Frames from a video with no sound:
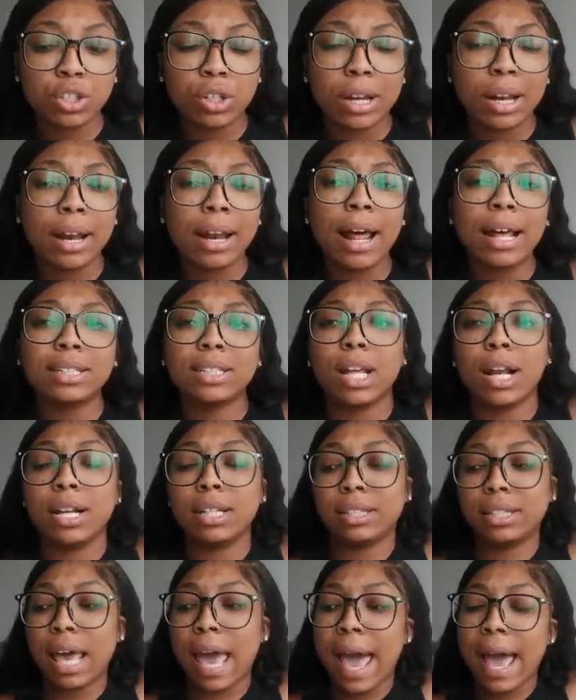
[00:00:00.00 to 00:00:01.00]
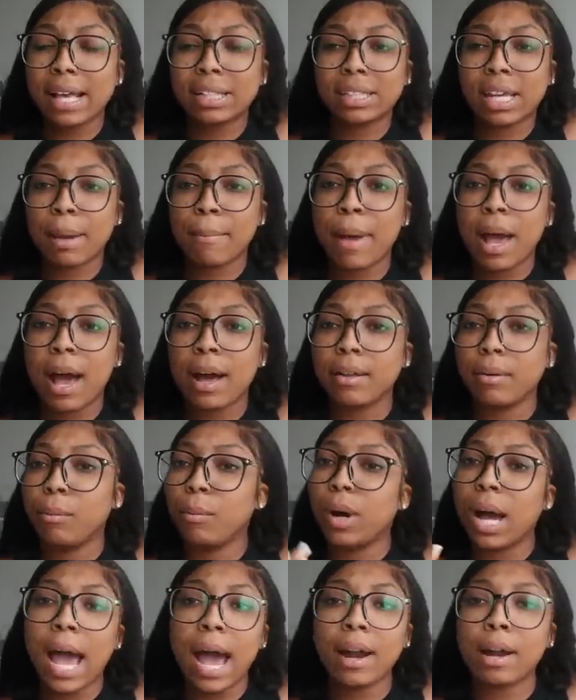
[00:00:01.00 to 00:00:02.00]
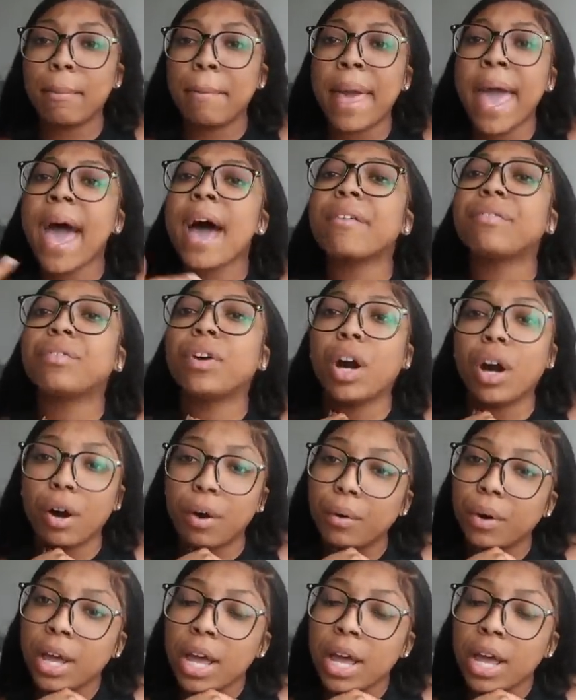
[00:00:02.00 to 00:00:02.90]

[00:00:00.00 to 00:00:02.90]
So then I started to ask him how, how the math go.